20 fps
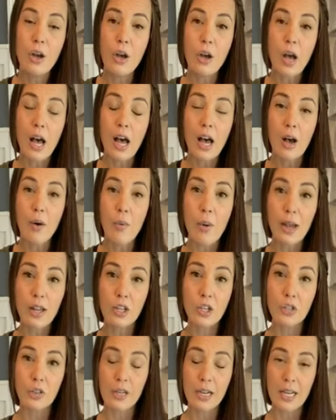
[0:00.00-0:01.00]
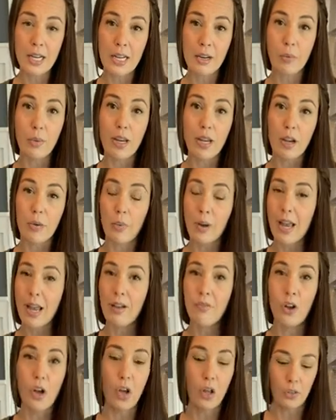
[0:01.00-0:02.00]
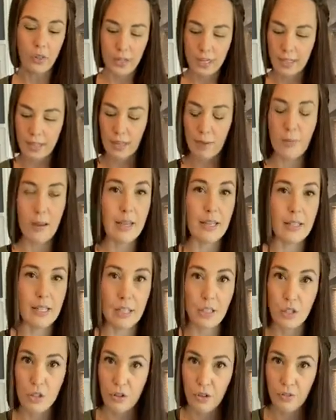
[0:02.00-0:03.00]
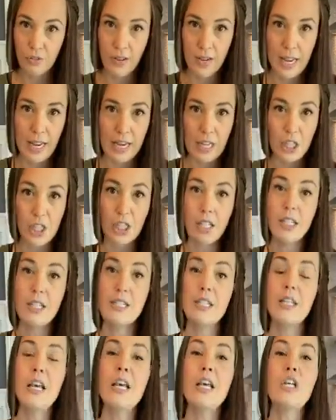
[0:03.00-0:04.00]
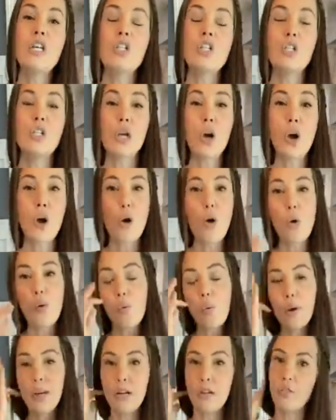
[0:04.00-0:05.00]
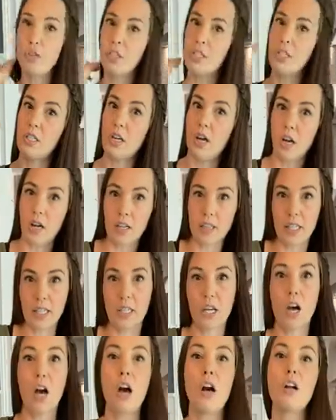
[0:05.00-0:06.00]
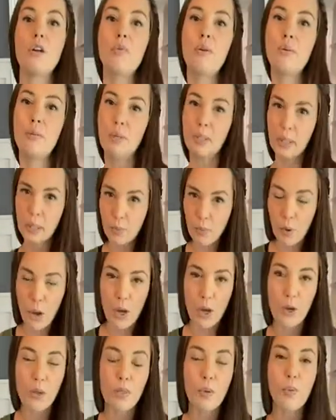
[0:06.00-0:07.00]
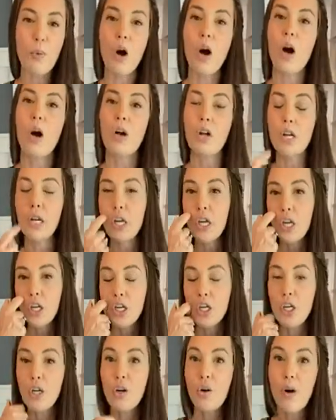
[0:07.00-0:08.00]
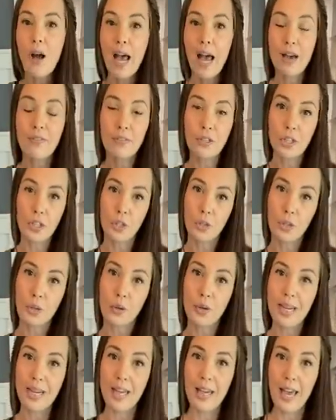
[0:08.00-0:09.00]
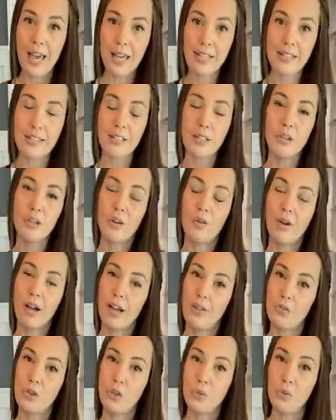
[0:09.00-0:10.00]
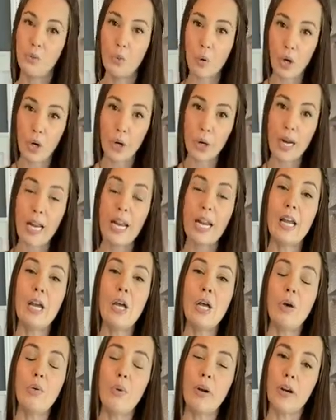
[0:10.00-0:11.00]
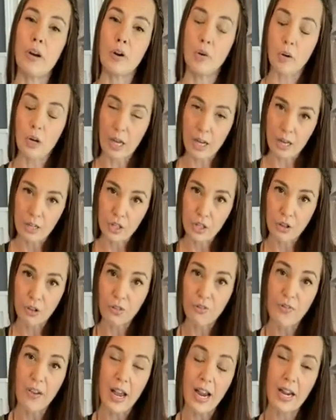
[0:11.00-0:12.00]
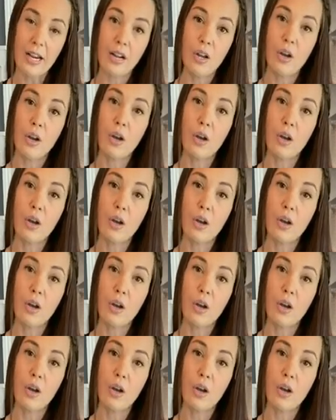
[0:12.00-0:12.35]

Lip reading: Wild Tree, we have all these amazing certifications, so we don't just talk the talk, we really walk the walk. You don't have to guess, you don't have to worry. We are certified